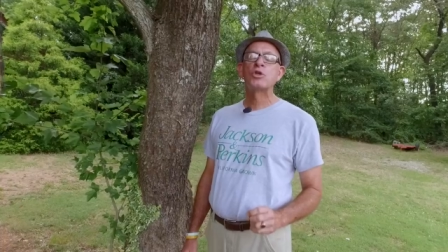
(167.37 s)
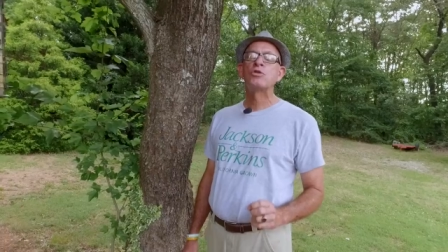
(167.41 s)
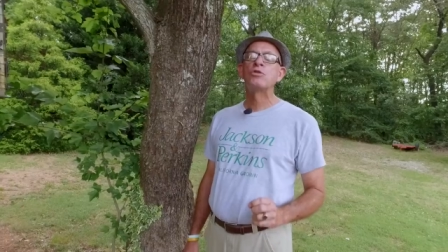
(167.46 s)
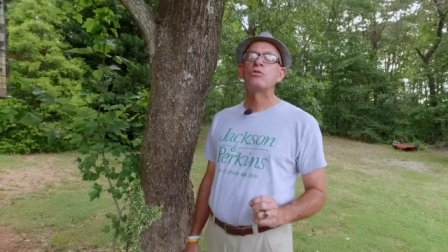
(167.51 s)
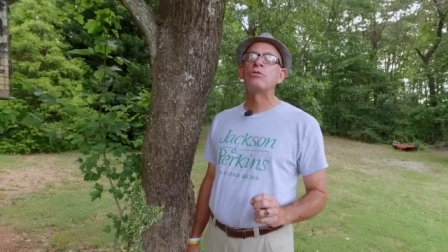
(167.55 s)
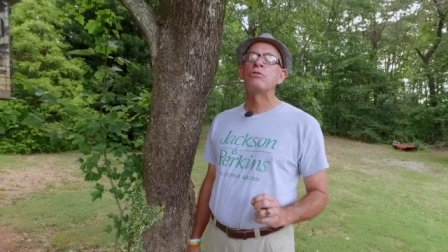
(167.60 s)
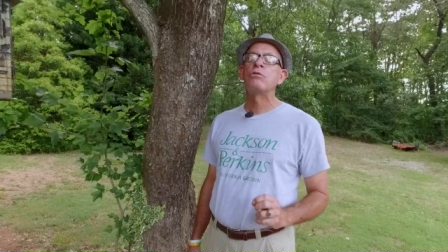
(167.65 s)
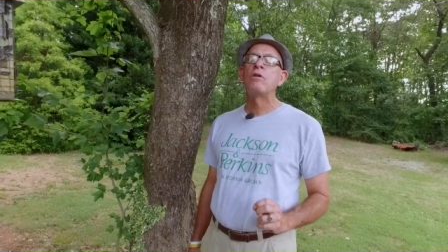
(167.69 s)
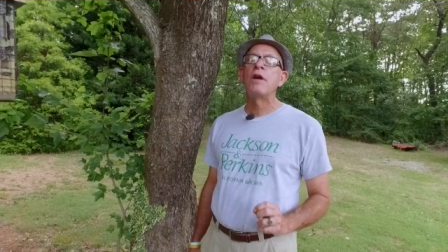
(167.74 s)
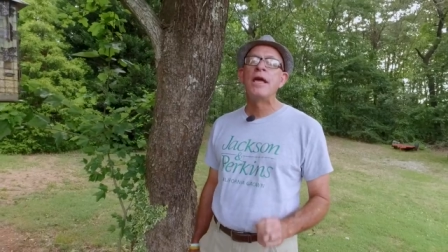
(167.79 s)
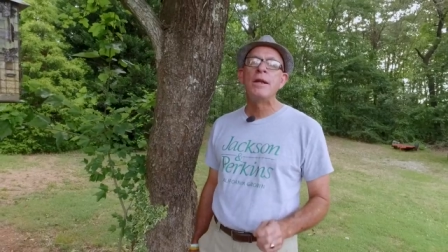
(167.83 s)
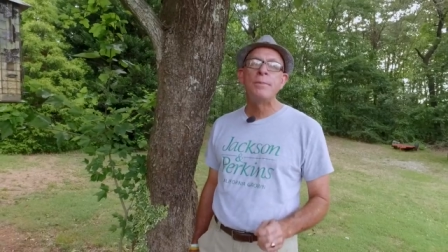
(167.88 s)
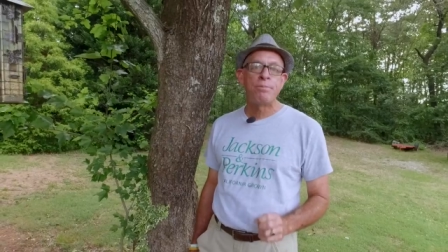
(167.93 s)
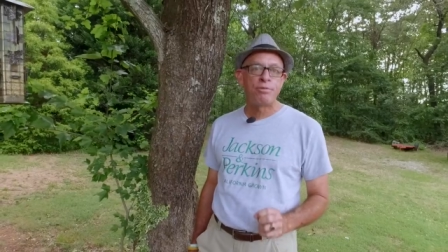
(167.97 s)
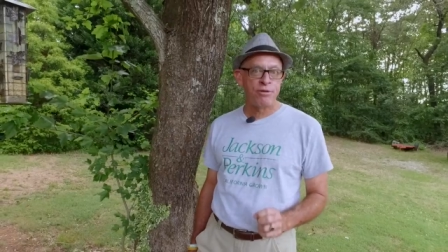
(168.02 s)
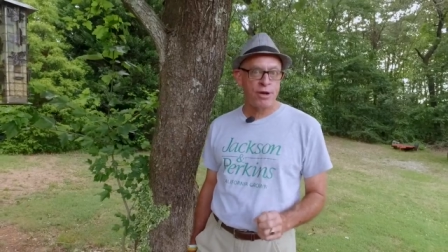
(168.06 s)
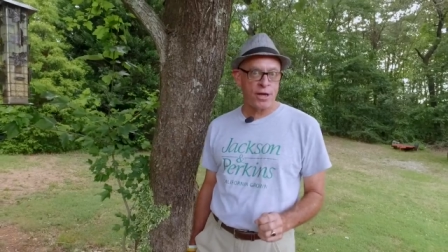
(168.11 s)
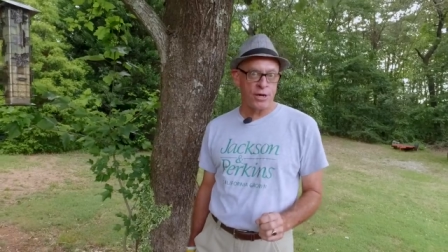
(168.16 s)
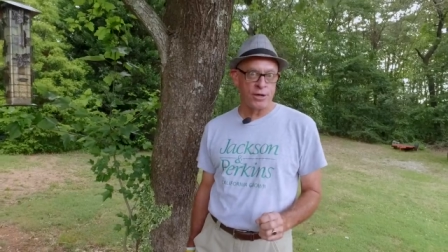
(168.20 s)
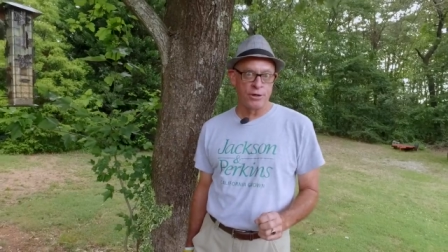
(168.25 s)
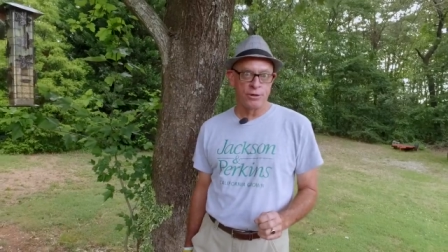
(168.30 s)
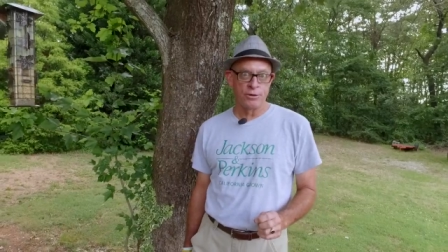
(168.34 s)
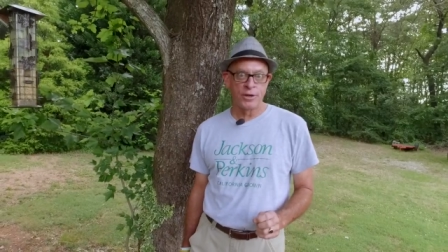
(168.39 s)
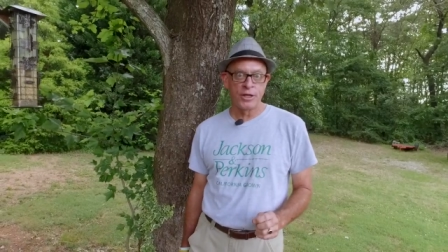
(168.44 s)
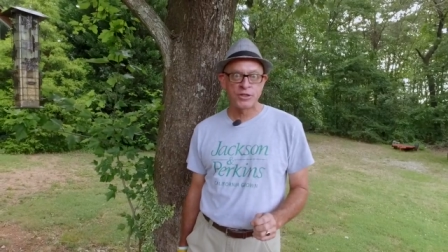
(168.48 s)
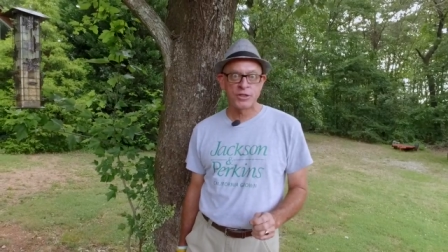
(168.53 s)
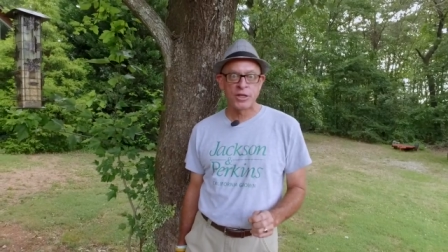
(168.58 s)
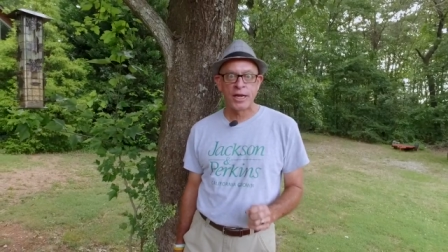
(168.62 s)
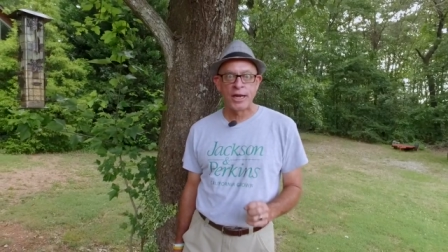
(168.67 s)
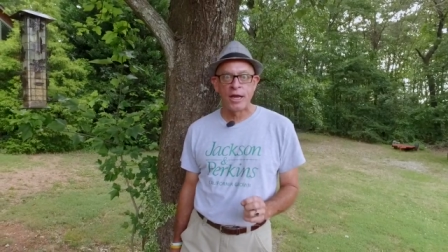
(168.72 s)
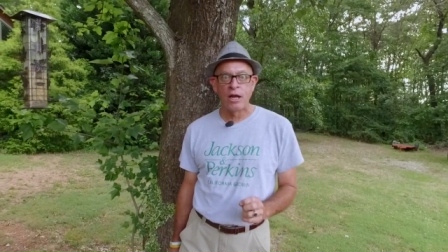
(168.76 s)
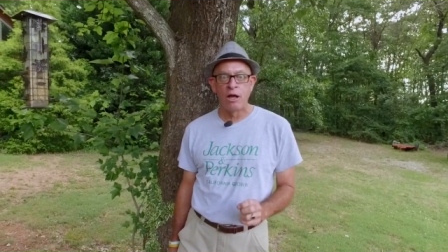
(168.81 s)
great predator
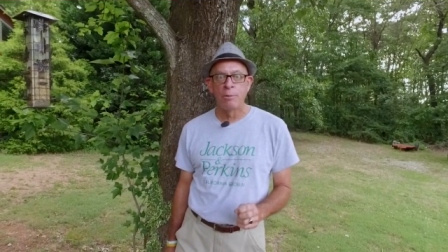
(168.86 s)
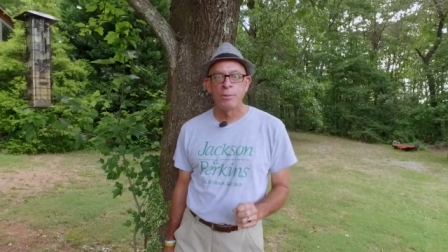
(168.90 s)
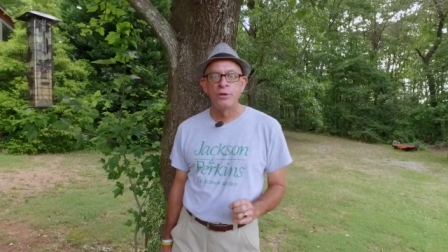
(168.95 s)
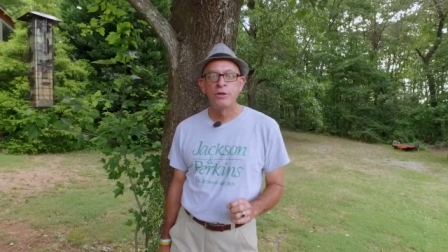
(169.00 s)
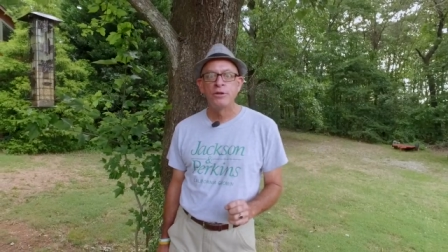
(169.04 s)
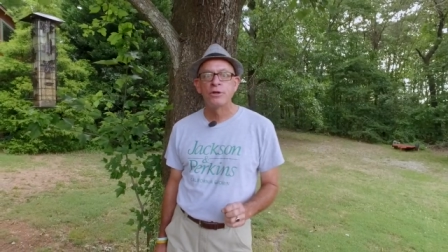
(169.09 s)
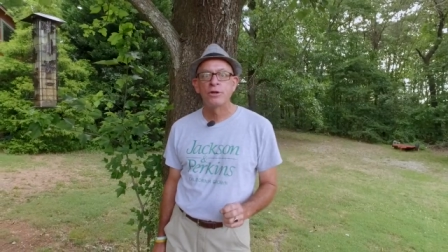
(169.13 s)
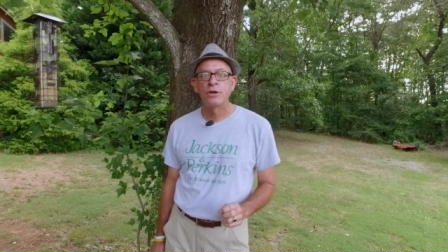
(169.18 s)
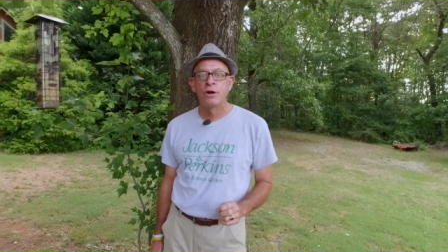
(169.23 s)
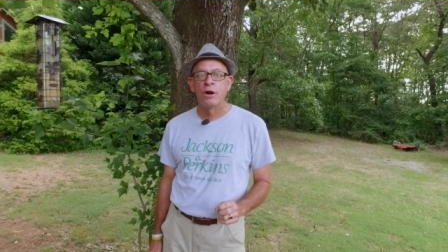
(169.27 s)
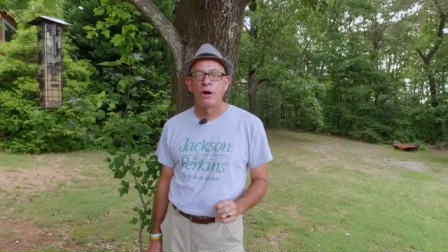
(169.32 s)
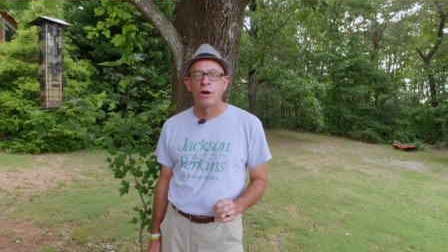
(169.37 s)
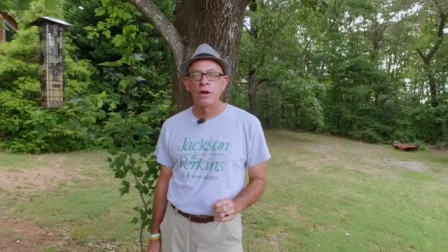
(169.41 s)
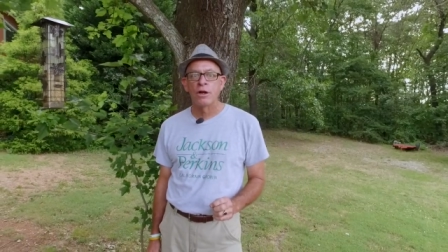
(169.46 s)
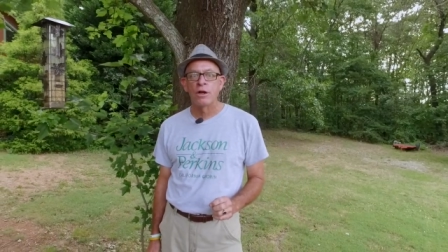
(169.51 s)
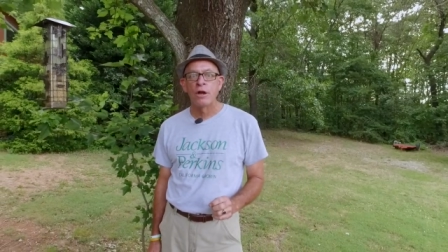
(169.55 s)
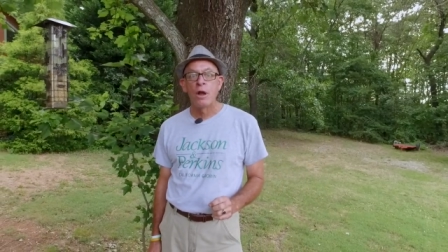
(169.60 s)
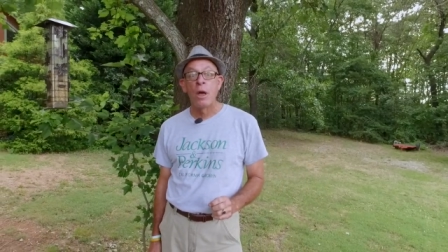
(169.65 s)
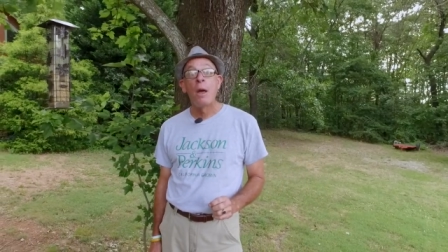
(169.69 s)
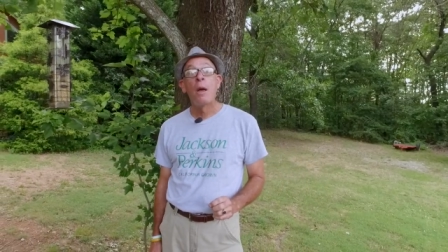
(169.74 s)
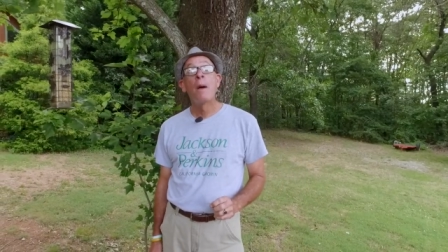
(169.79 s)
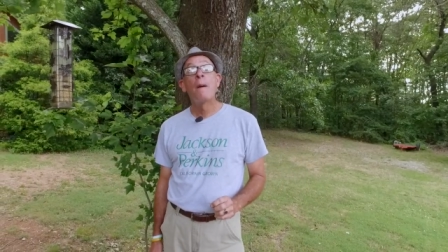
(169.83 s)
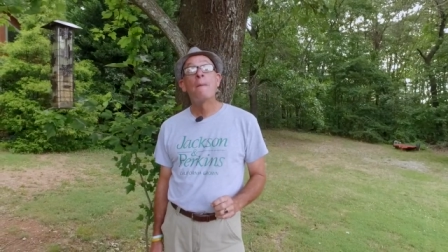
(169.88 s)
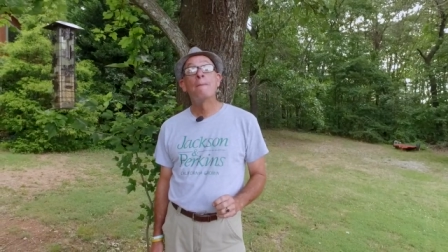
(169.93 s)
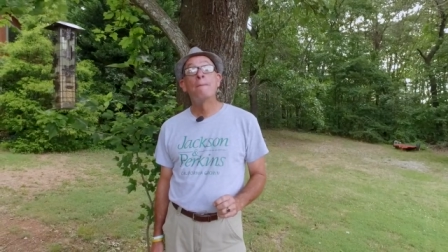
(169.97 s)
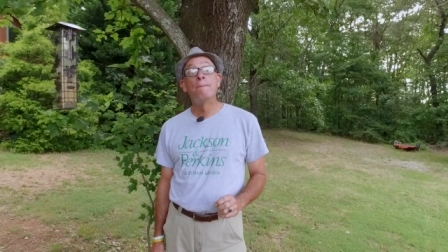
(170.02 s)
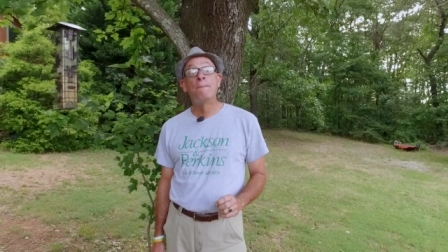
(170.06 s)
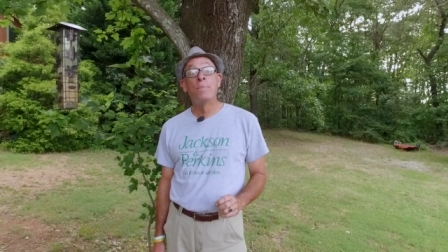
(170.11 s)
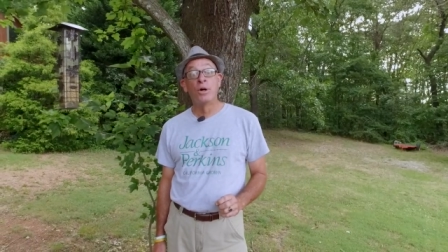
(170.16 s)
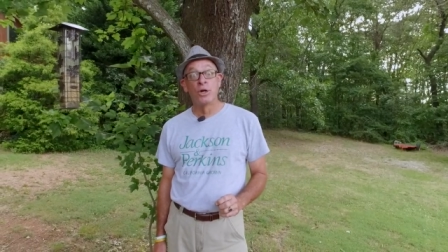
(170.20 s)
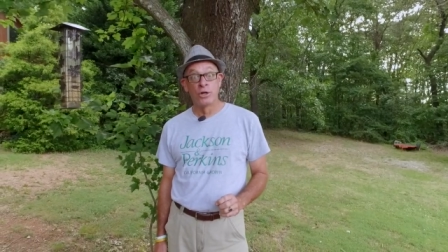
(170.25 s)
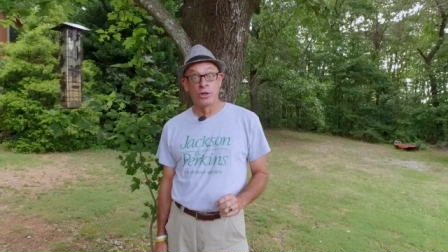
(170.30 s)
that's going to help in your garden:
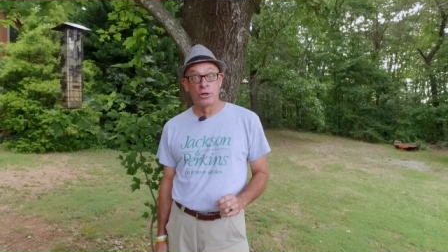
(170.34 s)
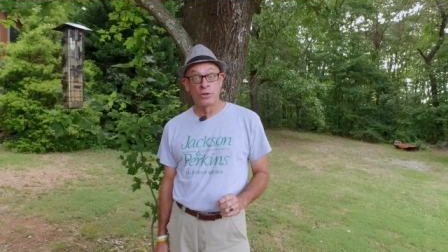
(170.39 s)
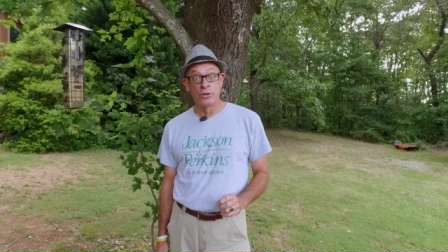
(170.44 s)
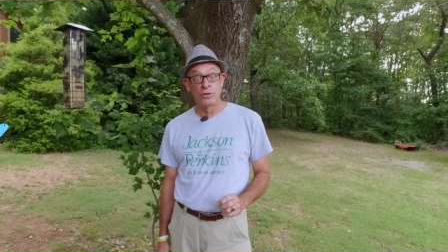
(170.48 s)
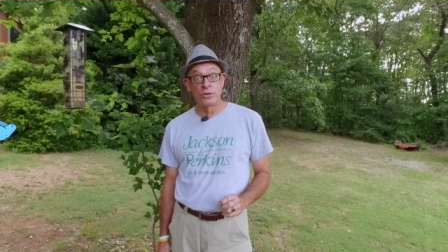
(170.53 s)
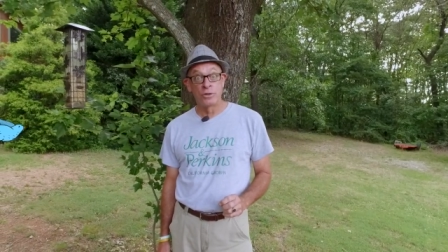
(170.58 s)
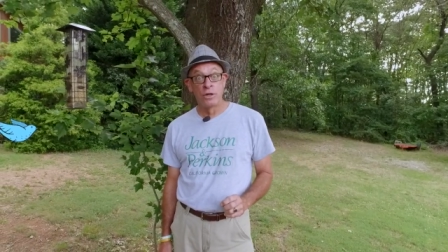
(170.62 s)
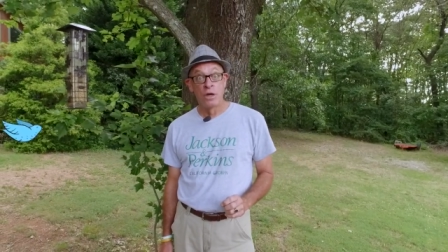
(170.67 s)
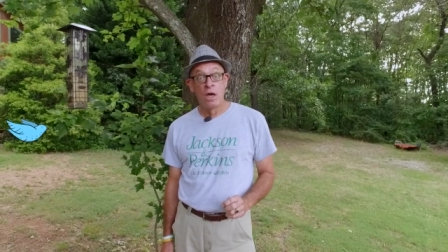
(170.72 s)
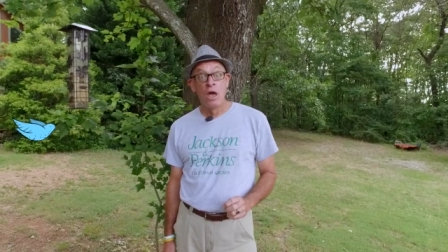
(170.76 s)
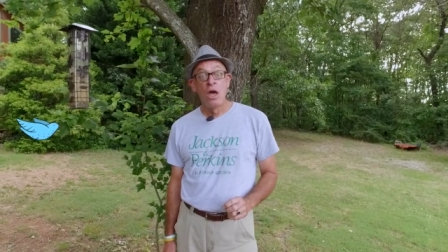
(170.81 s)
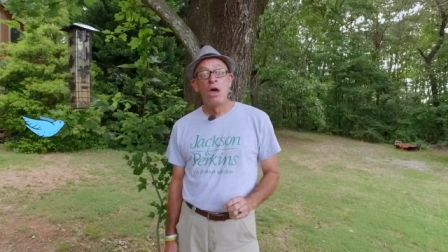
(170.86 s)
birds.